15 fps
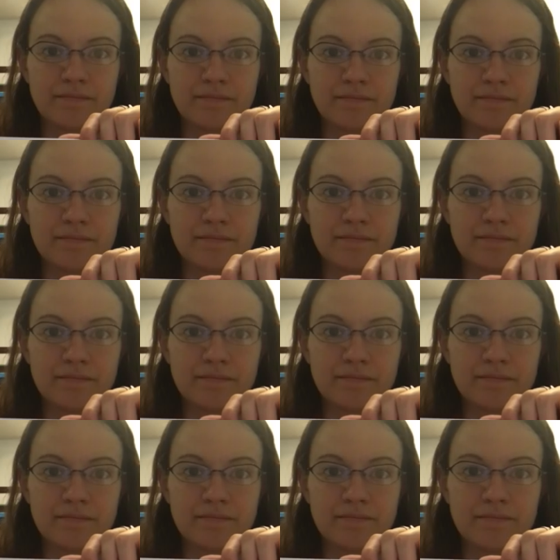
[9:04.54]

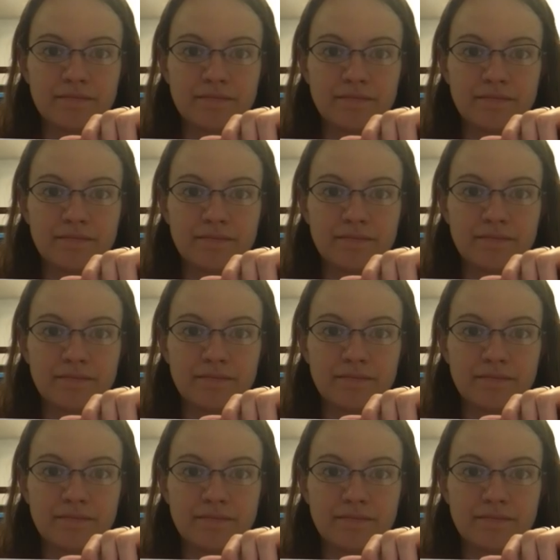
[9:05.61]

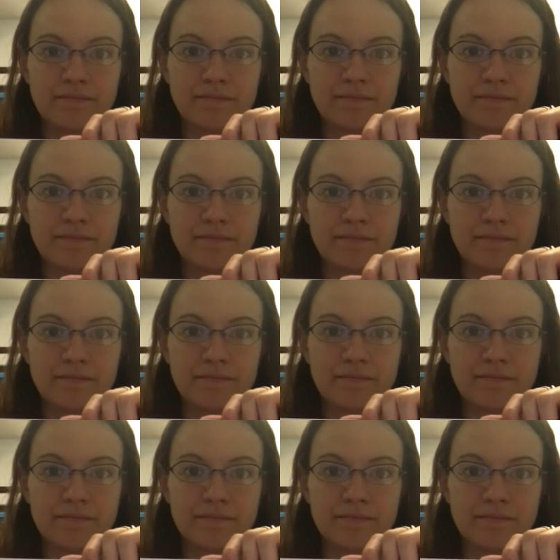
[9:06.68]

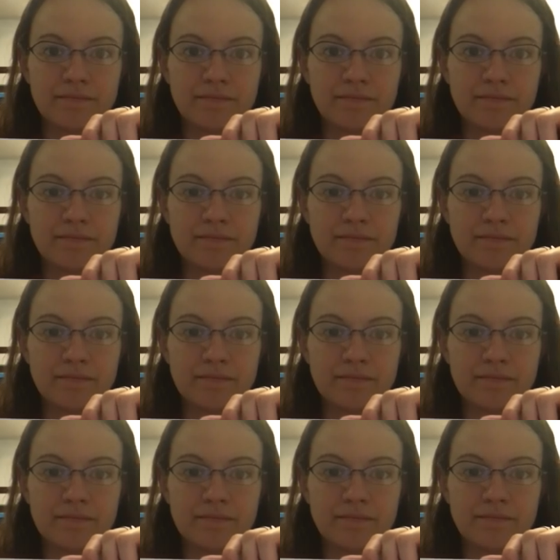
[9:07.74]

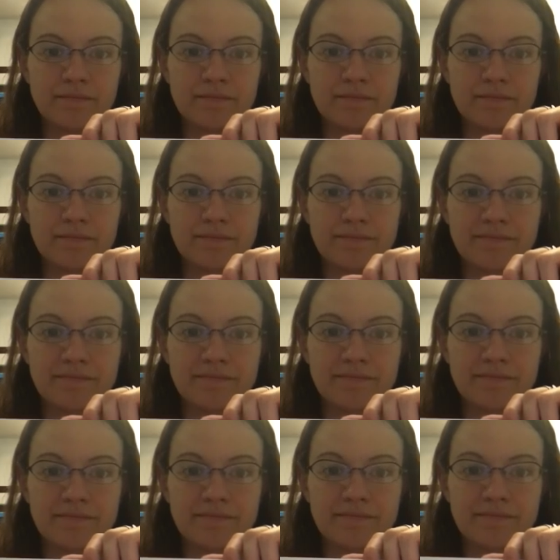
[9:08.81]

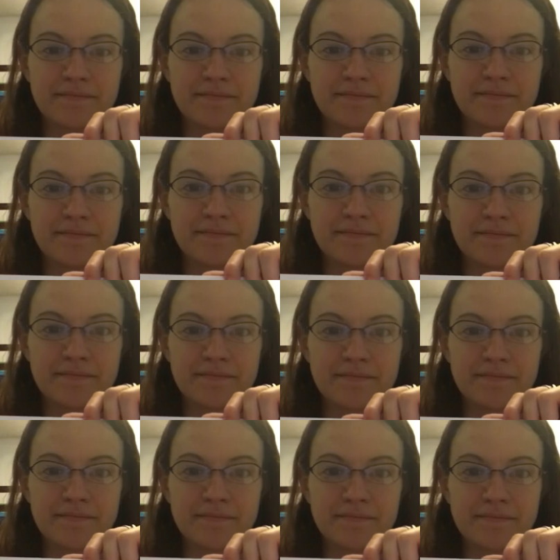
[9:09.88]

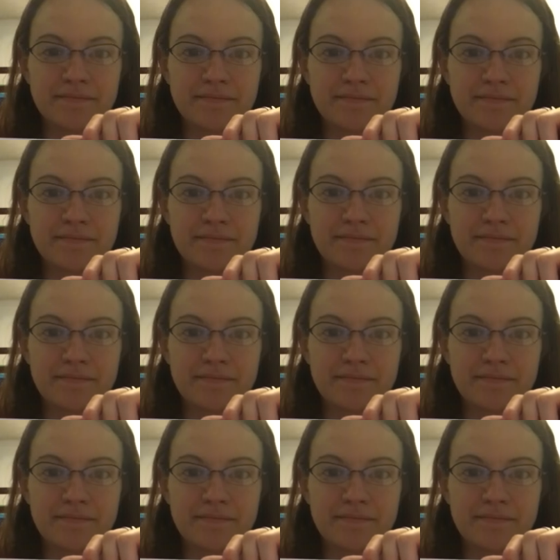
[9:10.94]
No one is speaking in this clip.